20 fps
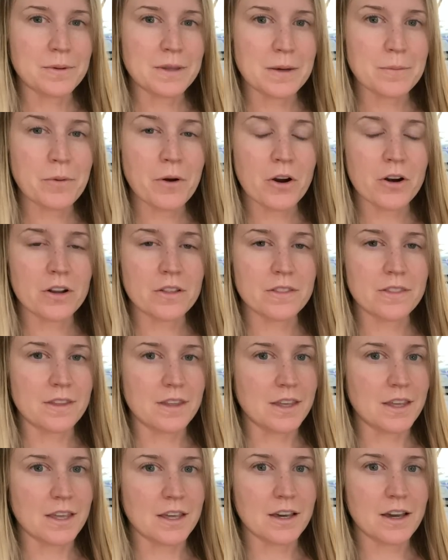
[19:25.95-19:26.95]
be a part of
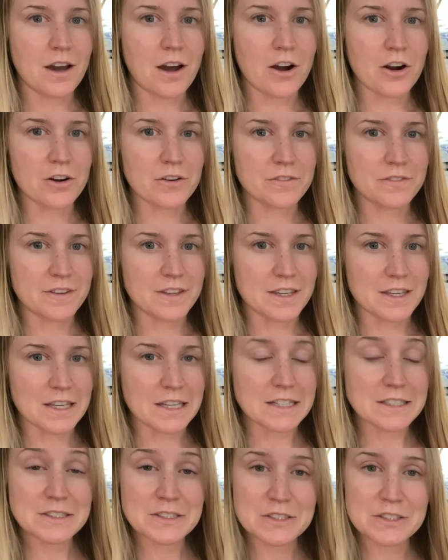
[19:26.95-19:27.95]
the
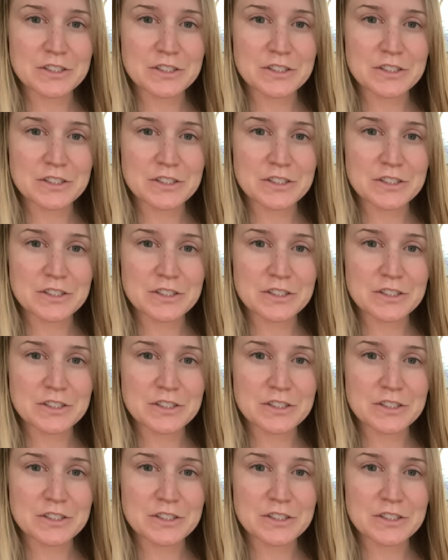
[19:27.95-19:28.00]
RV